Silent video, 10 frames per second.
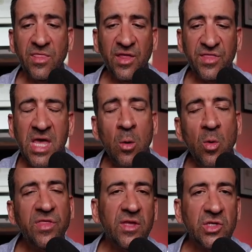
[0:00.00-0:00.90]
The thing
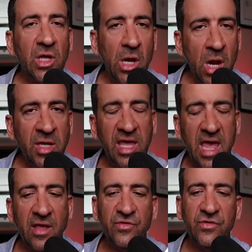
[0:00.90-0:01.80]
with lung
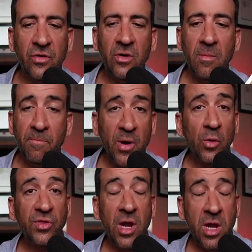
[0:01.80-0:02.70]
cancer,
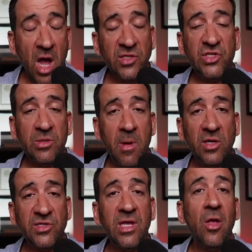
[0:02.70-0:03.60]
both
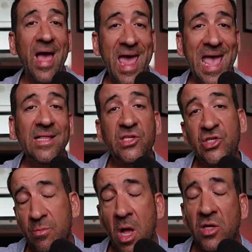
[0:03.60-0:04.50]
non-small cell and
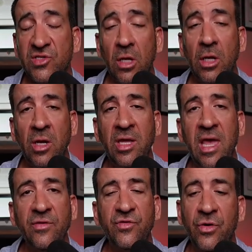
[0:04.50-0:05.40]
small cell lung
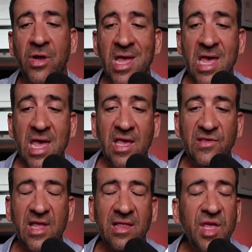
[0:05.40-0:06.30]
cancer,
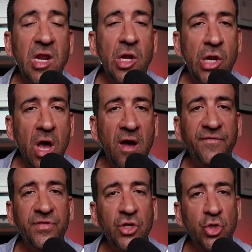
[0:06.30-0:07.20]
is that they
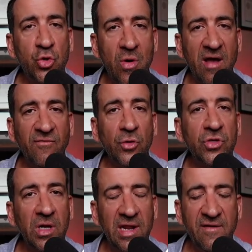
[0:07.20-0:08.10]
love to travel
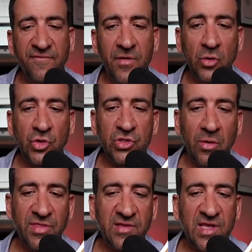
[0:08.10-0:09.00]
to lymph nodes.
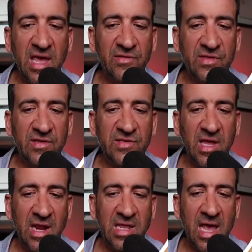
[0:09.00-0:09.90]
So in this case, this
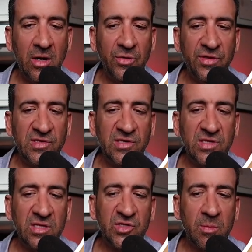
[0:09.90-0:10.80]
in yellow, this
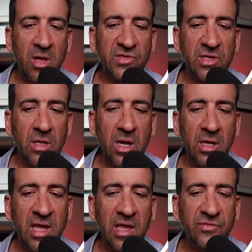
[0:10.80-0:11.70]
is the small cell
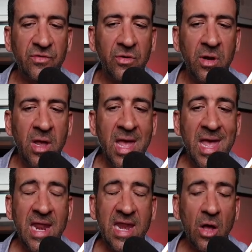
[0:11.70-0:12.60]
lung cancer.
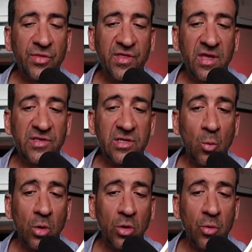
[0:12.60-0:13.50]
Now this
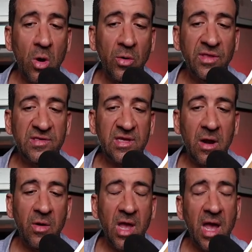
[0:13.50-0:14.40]
will grow in this
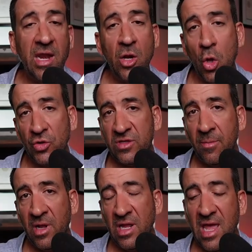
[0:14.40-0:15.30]
area, and
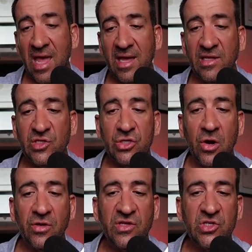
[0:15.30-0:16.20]
ultimately it can
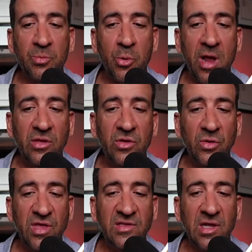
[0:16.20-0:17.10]
start to spread
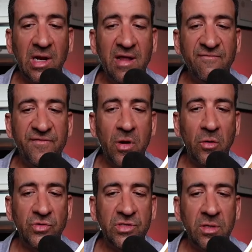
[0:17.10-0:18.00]
to these lymph
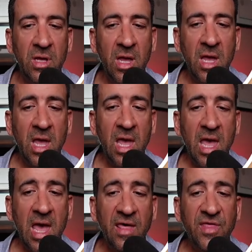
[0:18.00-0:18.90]
nodes.
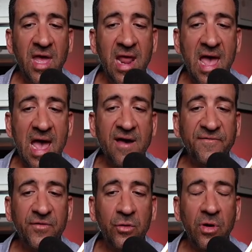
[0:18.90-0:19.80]
And then
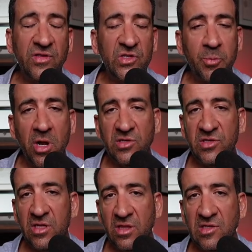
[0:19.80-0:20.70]
after it
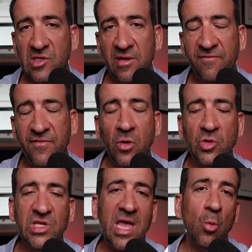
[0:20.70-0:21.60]
spreads to these lymph
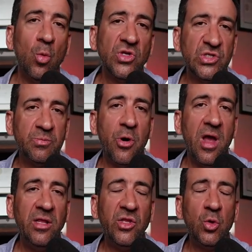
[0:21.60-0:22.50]
nodes, it will
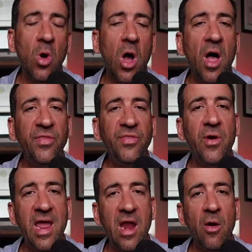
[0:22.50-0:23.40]
spread to
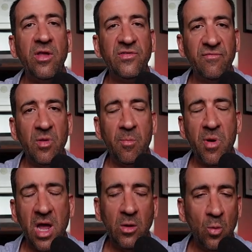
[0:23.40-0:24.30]
other areas of the
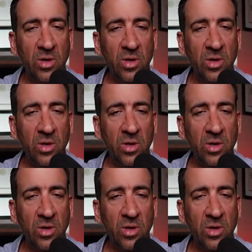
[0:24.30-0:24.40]
body.